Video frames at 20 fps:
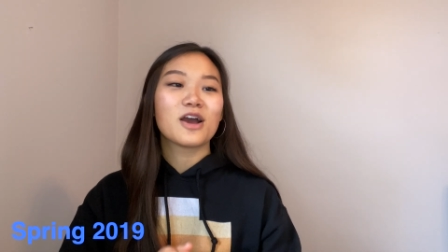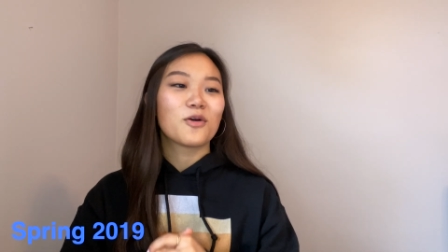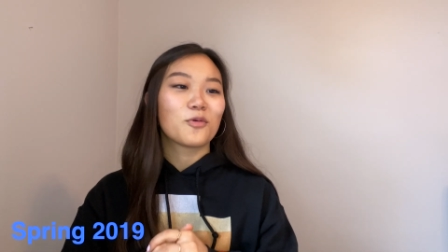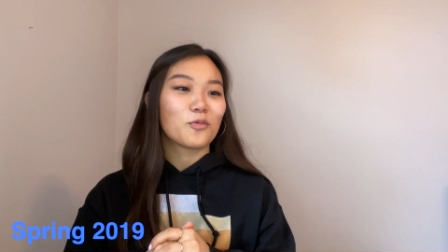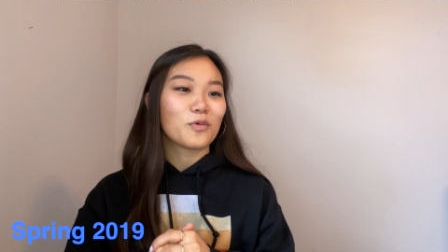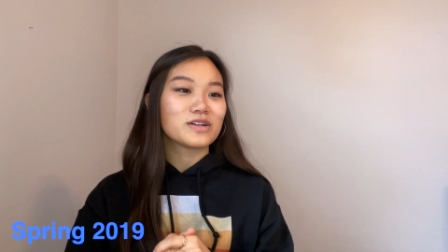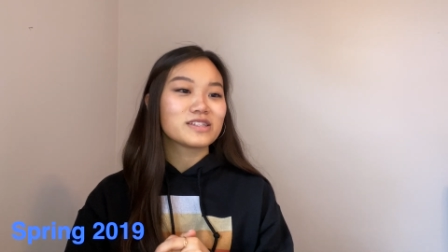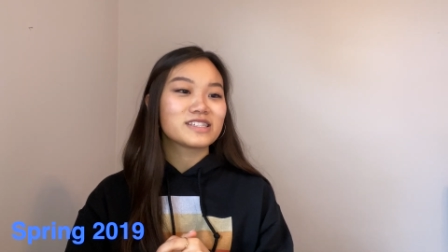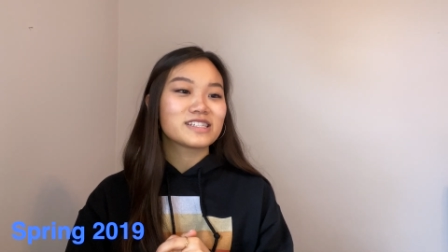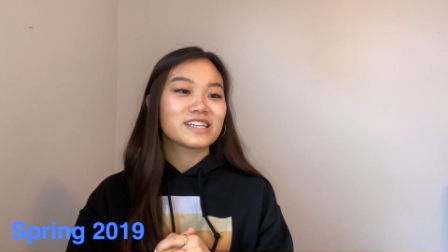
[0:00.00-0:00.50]

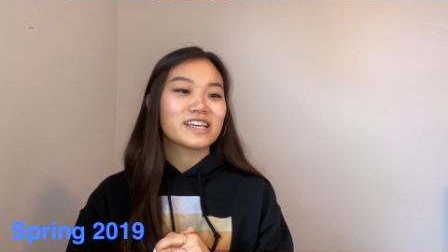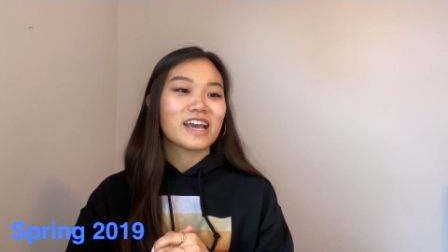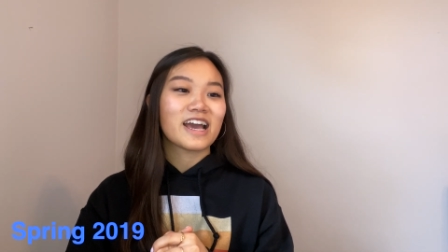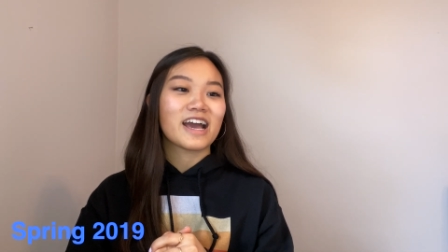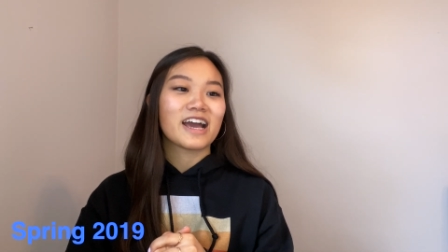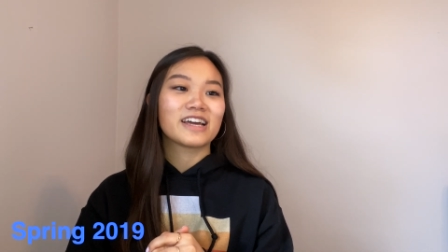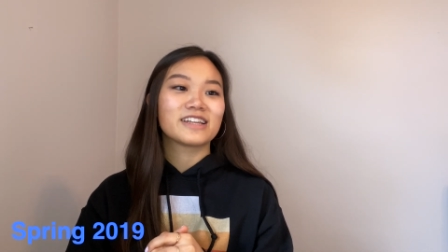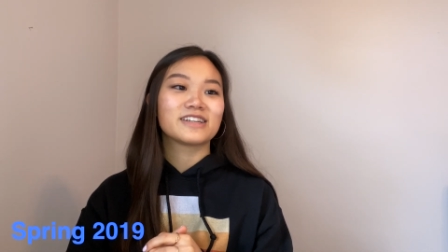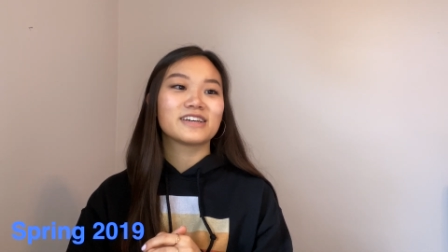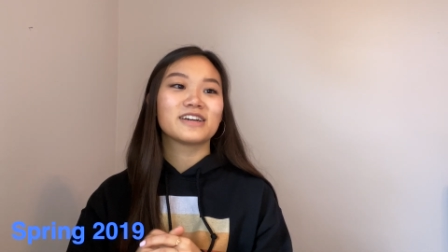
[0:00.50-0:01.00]
once
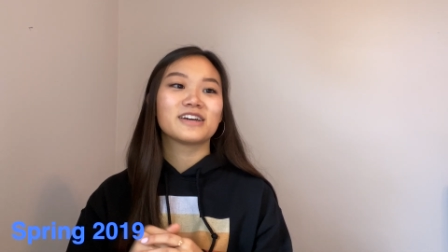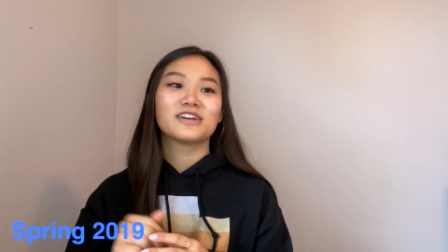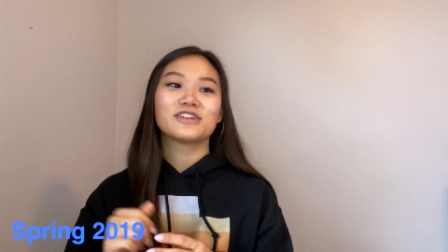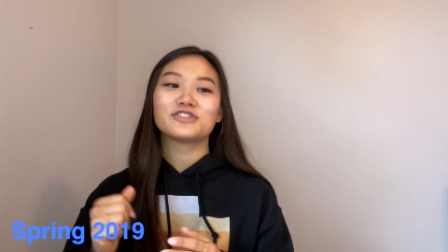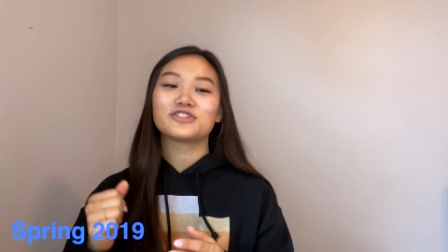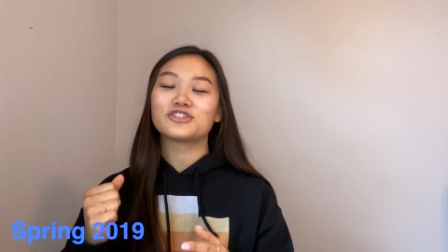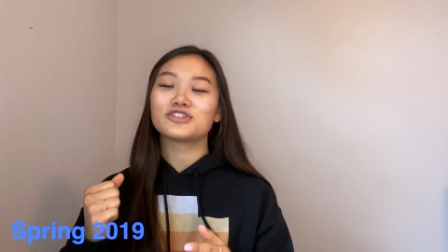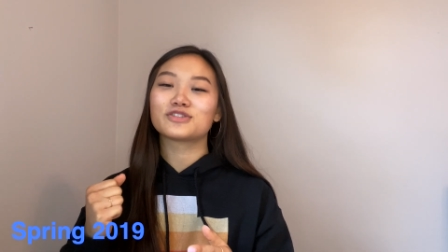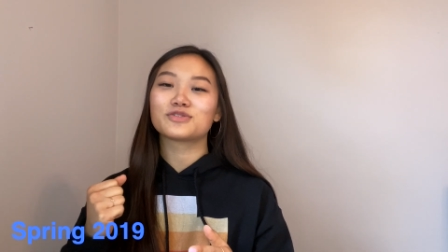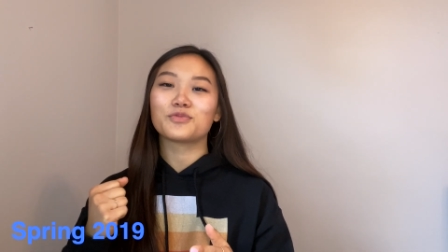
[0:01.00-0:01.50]
again,
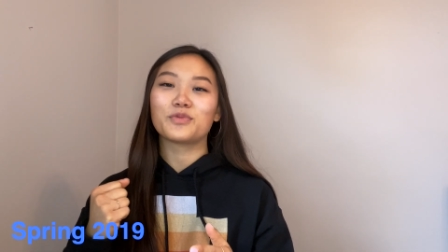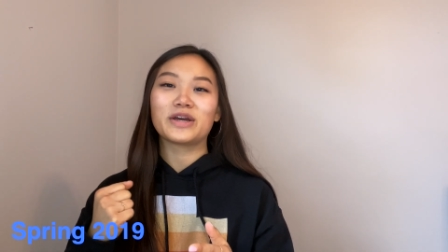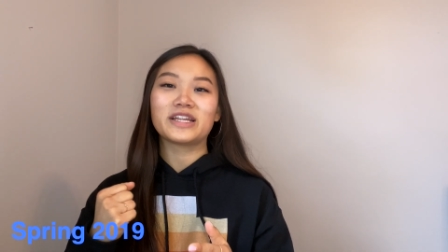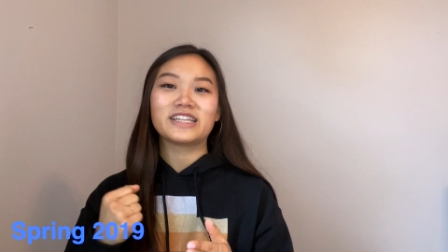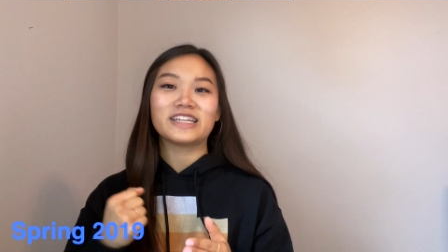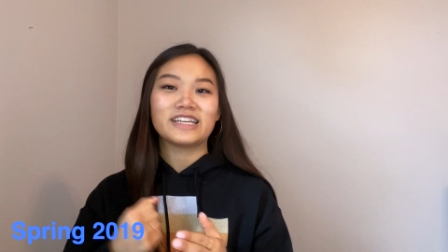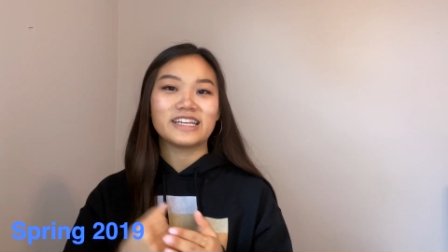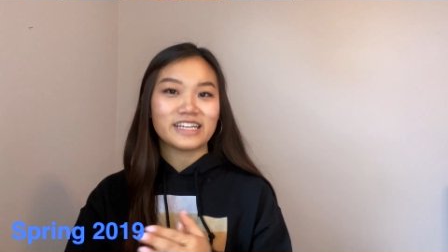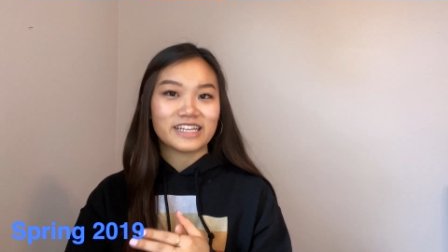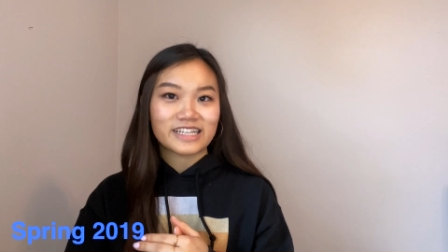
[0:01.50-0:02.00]
just went
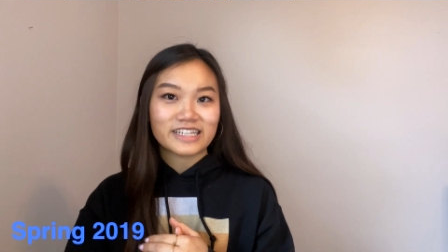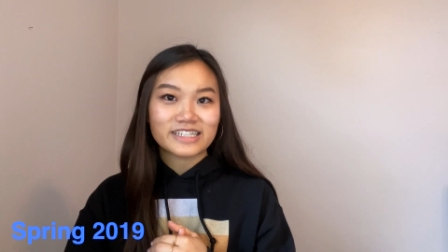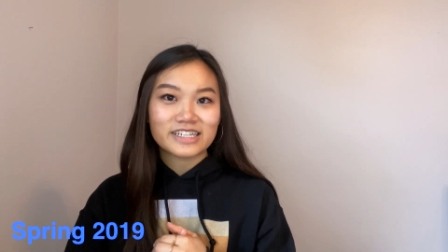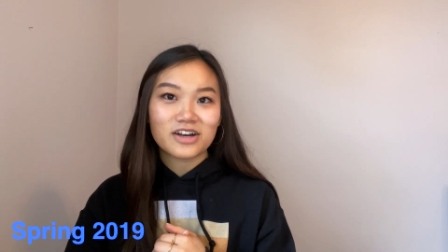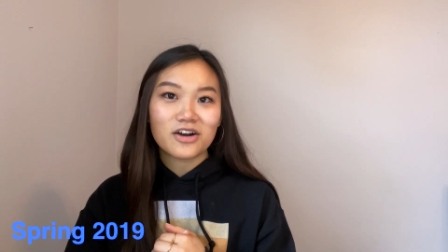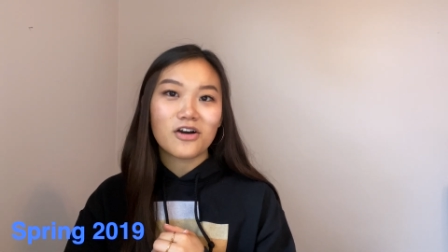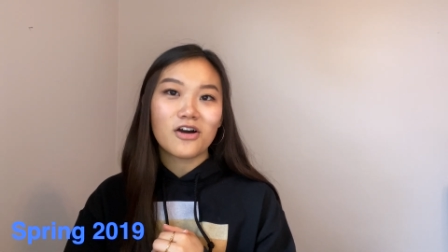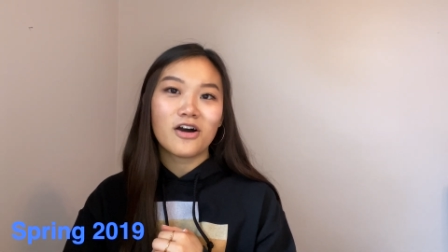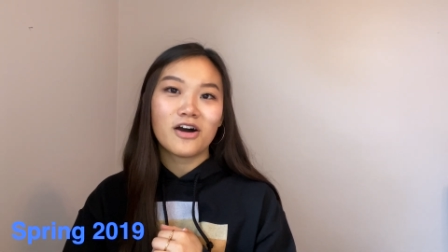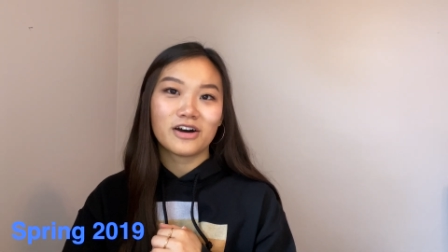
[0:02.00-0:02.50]
in
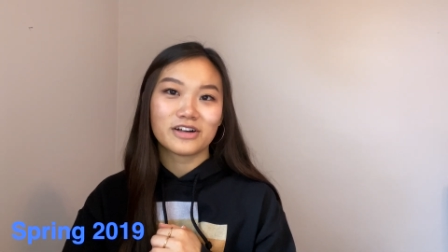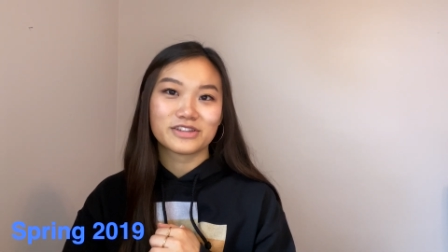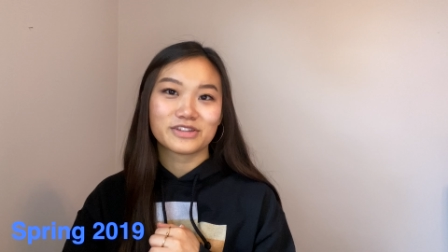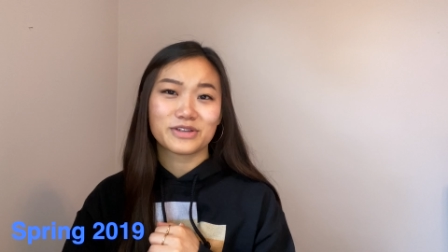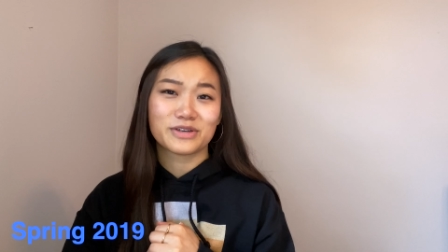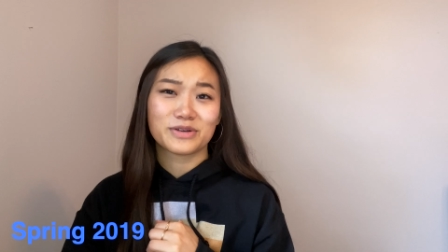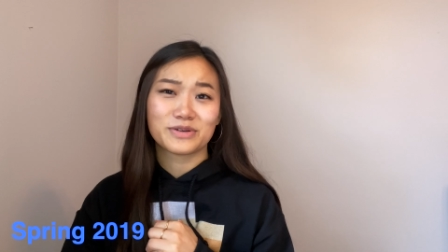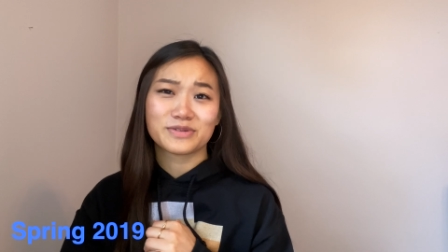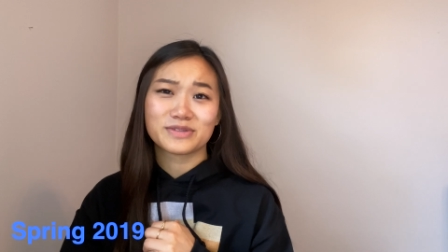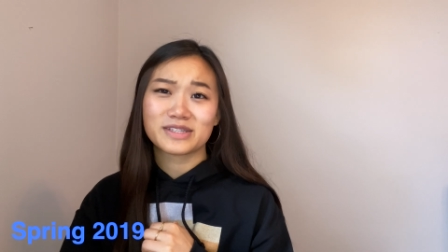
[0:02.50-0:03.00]
on
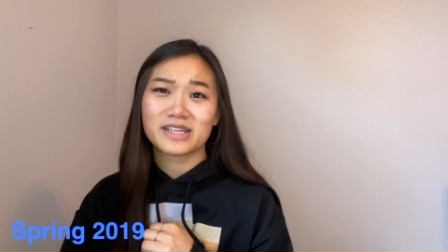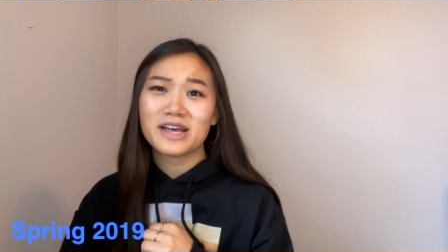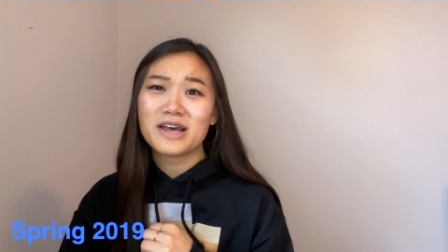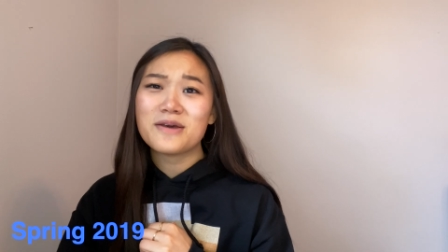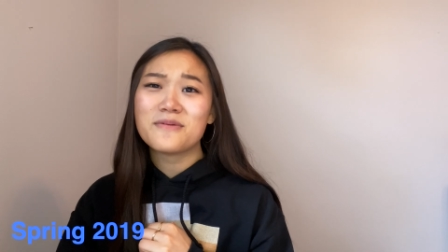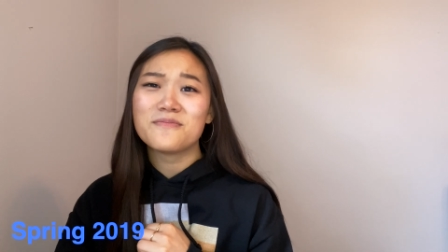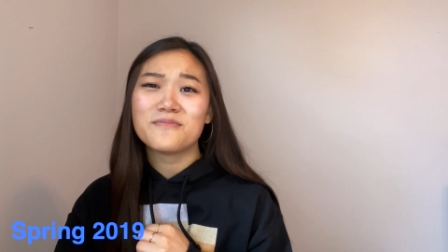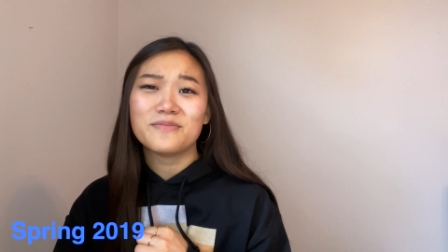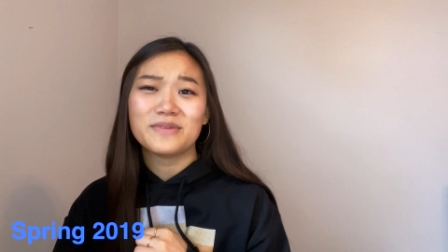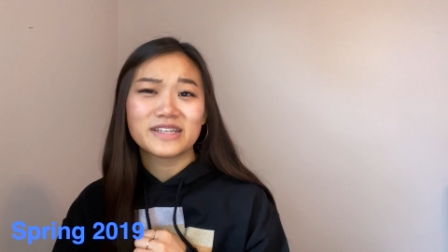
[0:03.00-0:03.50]
those
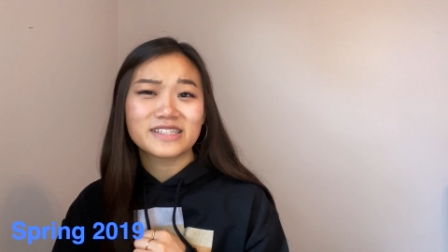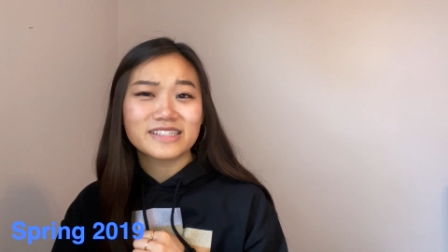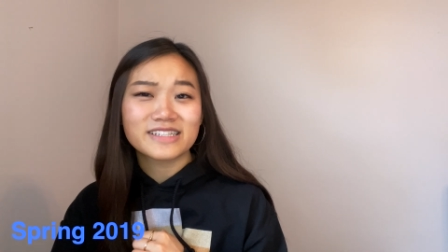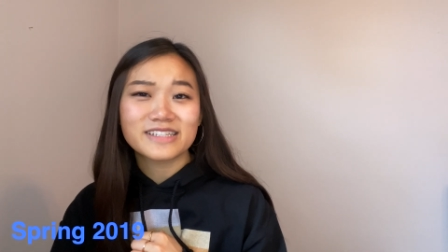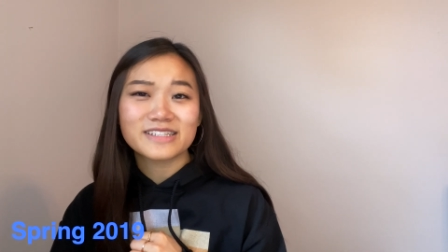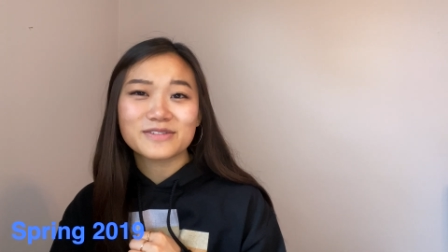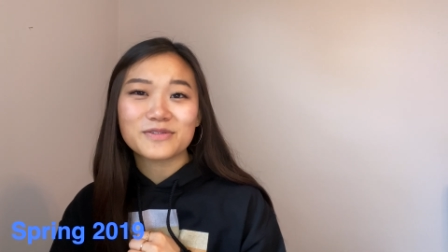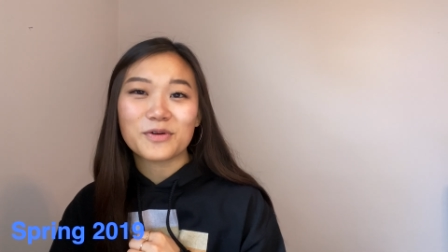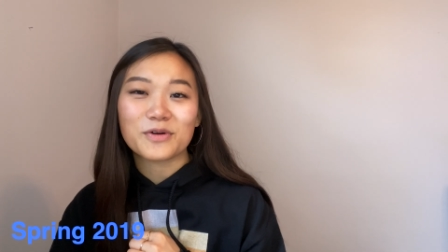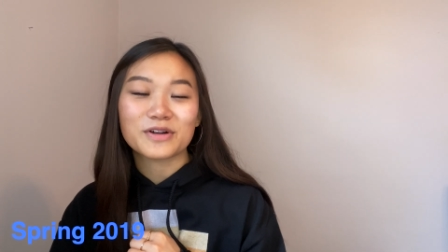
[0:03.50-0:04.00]

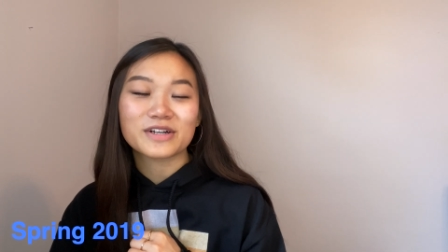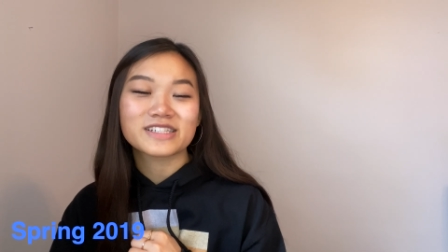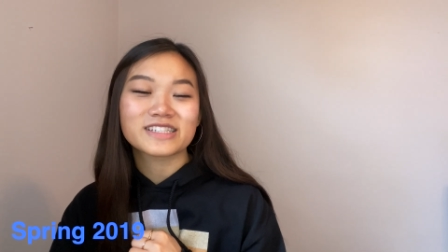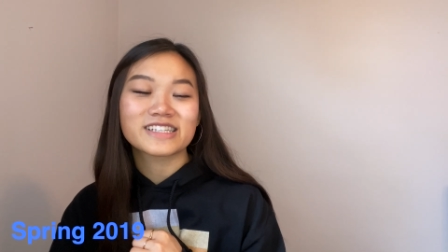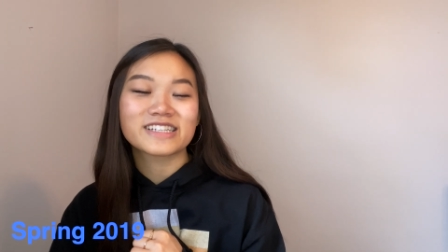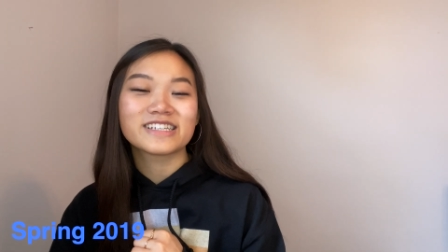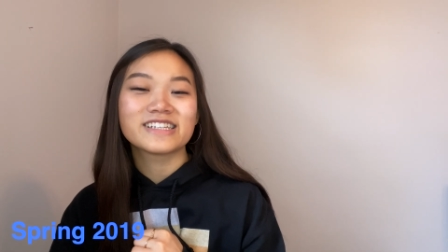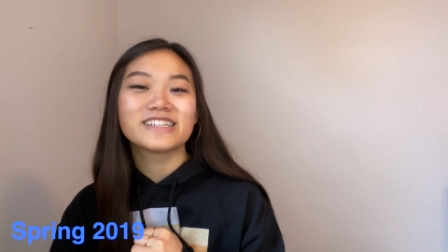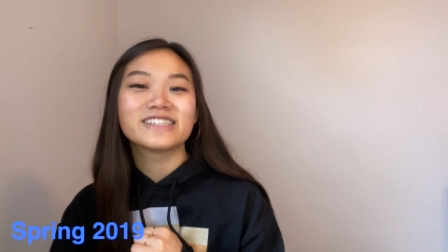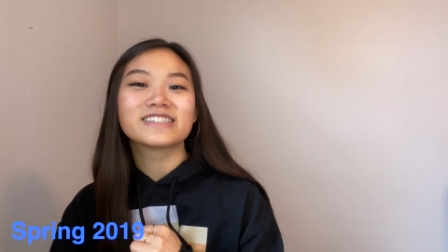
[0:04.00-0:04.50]
business
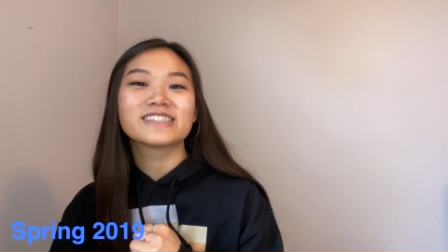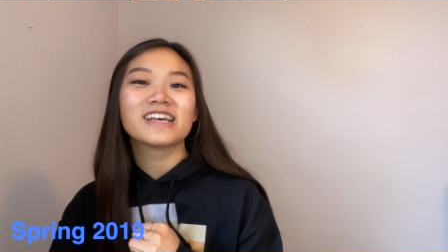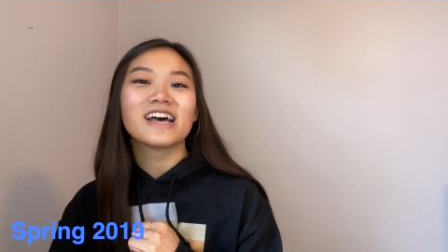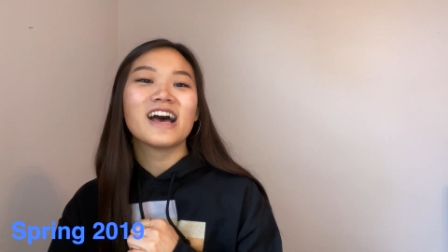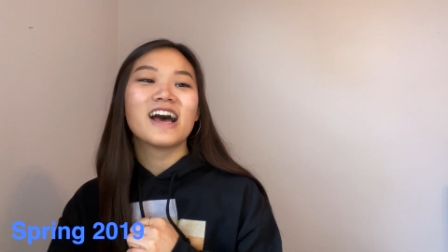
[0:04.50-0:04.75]
courses.